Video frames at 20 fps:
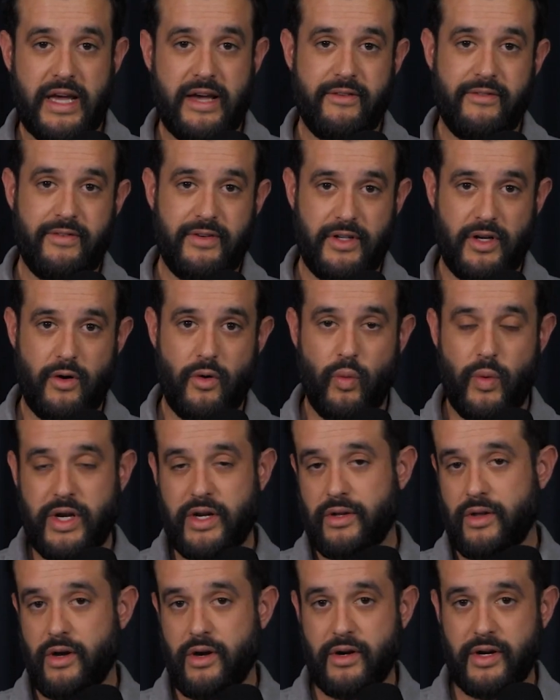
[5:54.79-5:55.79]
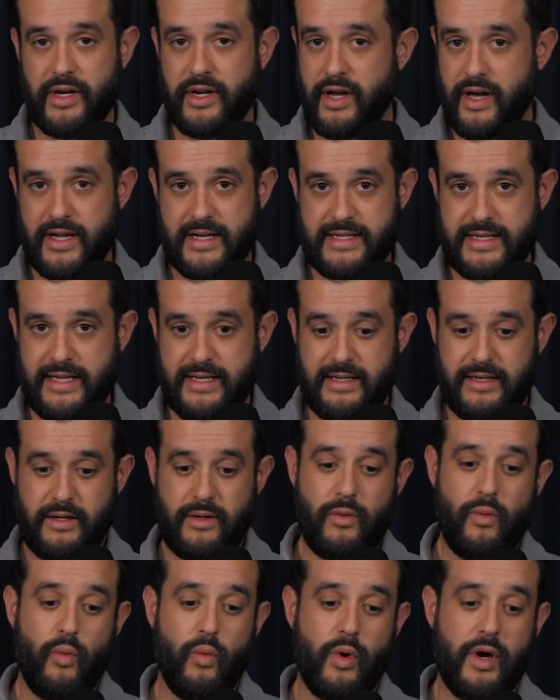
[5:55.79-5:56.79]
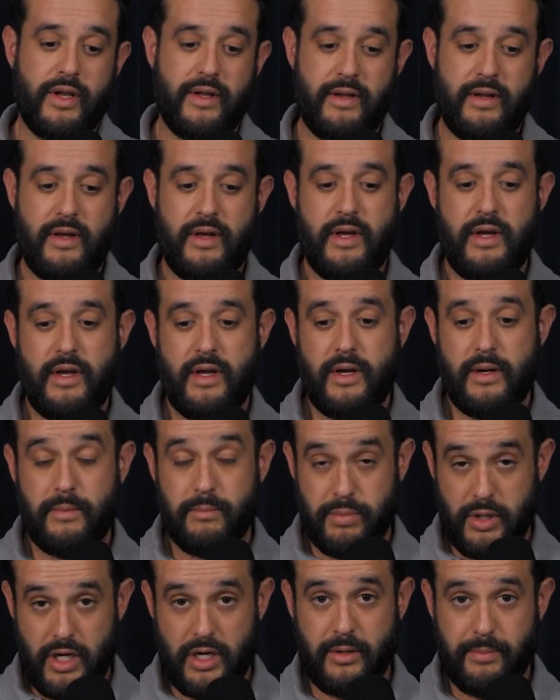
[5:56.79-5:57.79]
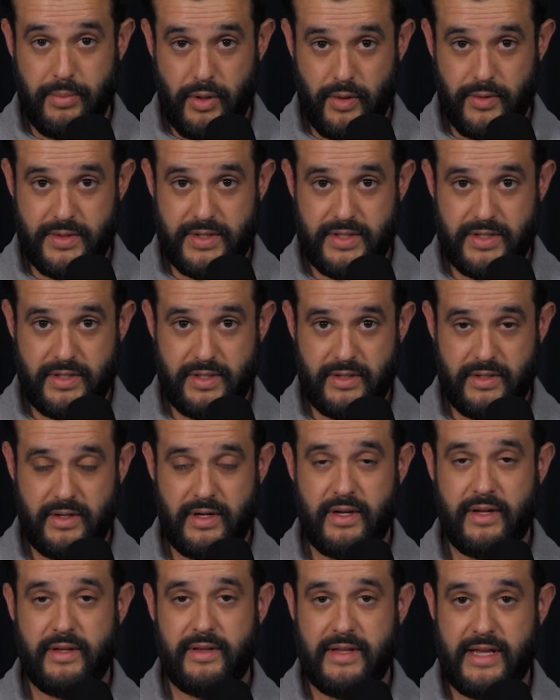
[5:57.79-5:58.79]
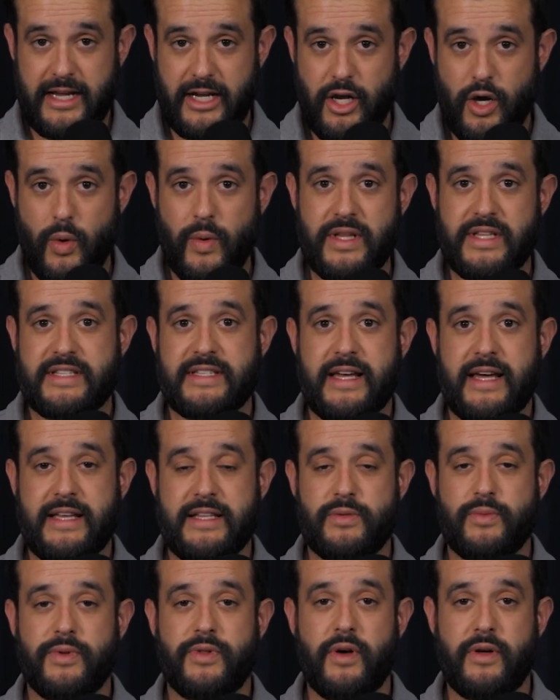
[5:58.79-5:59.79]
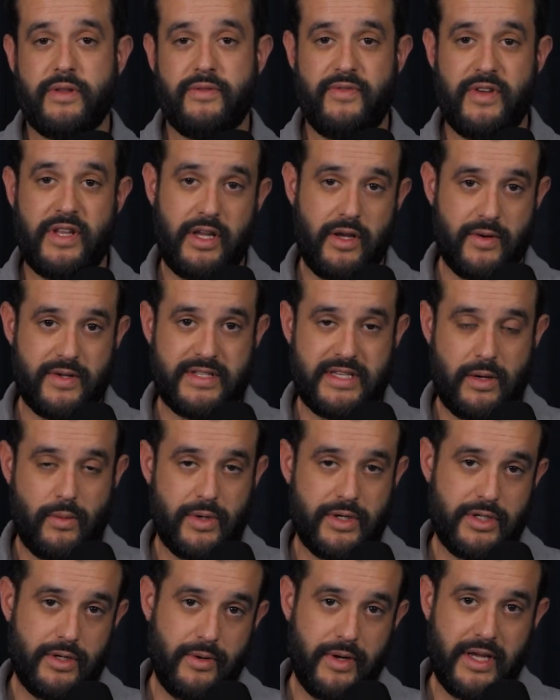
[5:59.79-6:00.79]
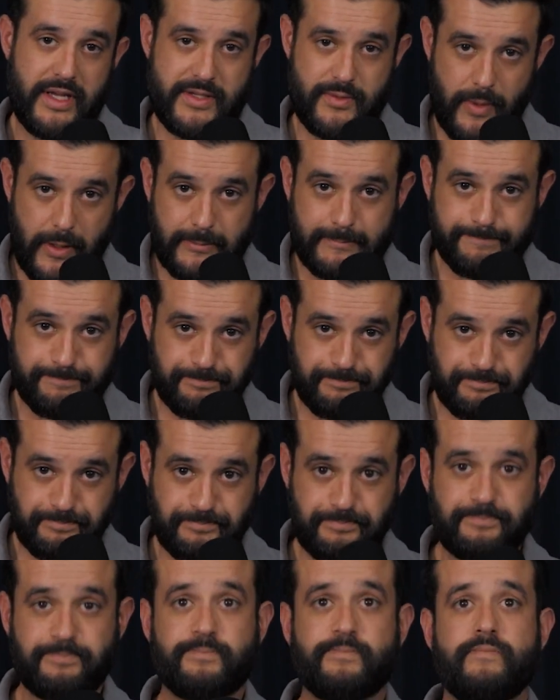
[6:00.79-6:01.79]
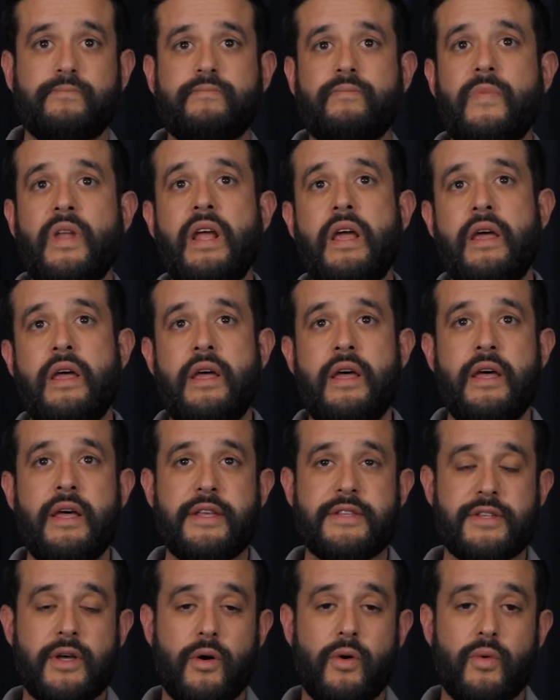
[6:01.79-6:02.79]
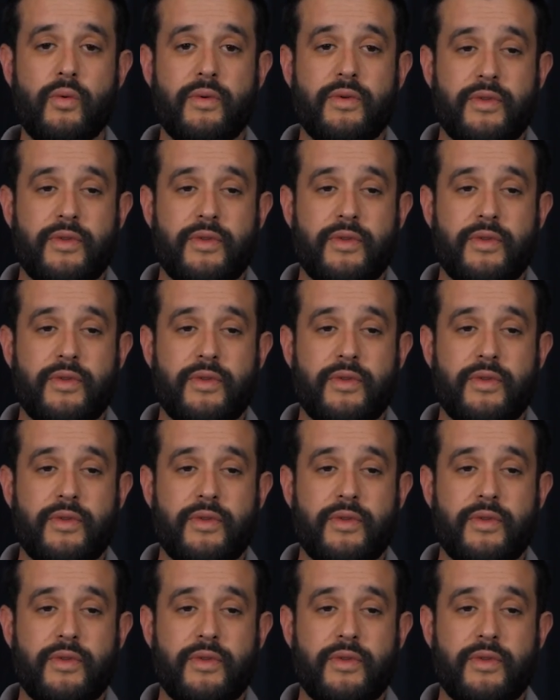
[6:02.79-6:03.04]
have, week-long of content, one blog post that coincides with all the videos that we're doing as well. So